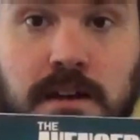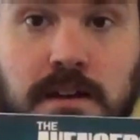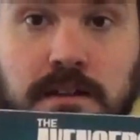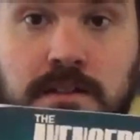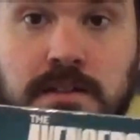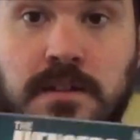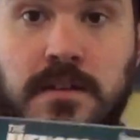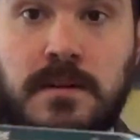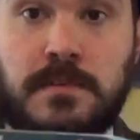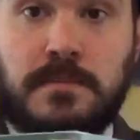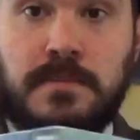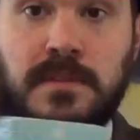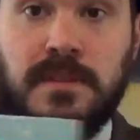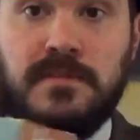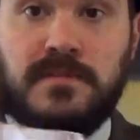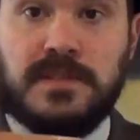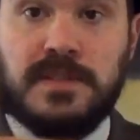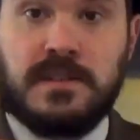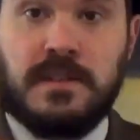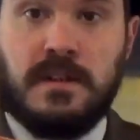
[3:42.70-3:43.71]
Top
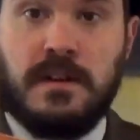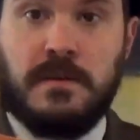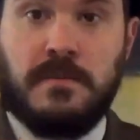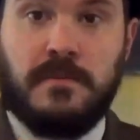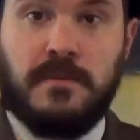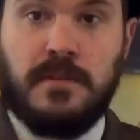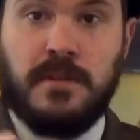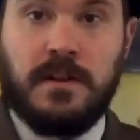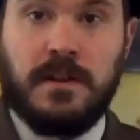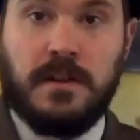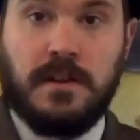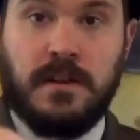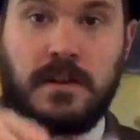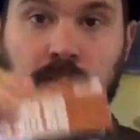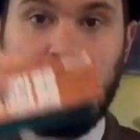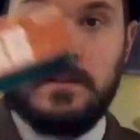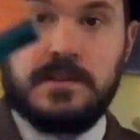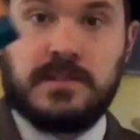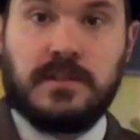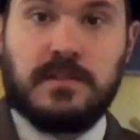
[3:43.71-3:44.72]
lifts off.
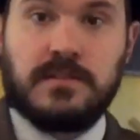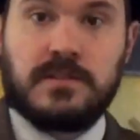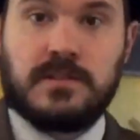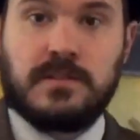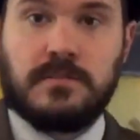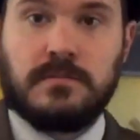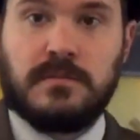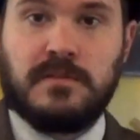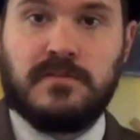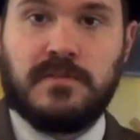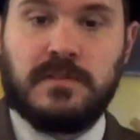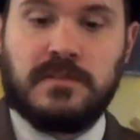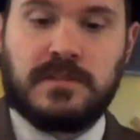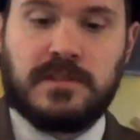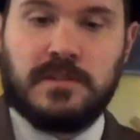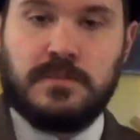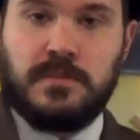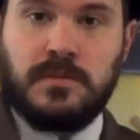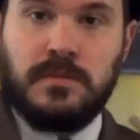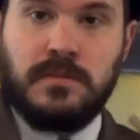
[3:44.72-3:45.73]
It is also
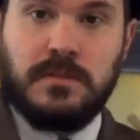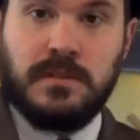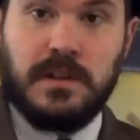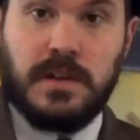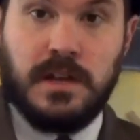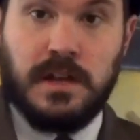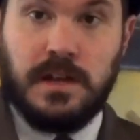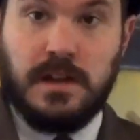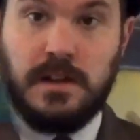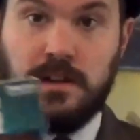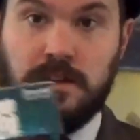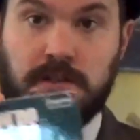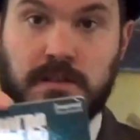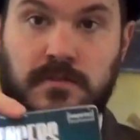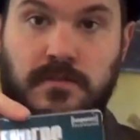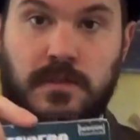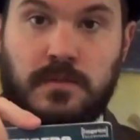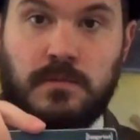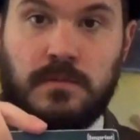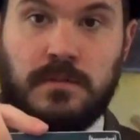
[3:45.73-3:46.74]
reversible, so
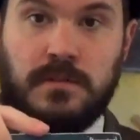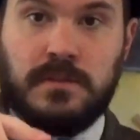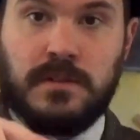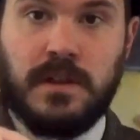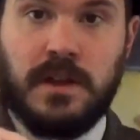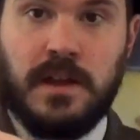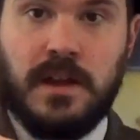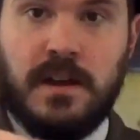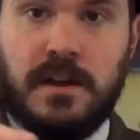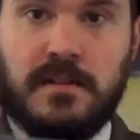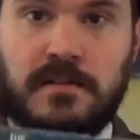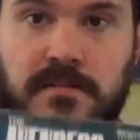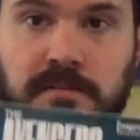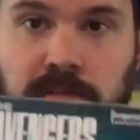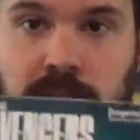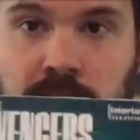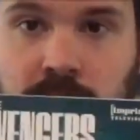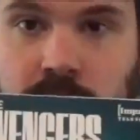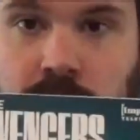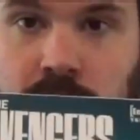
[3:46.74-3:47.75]
if you wanted to have,
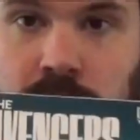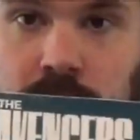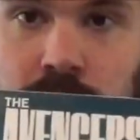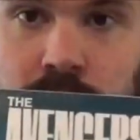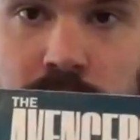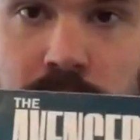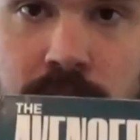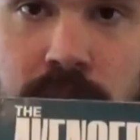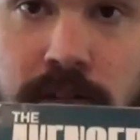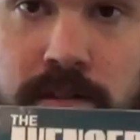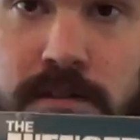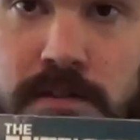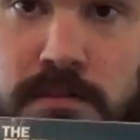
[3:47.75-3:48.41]
you know,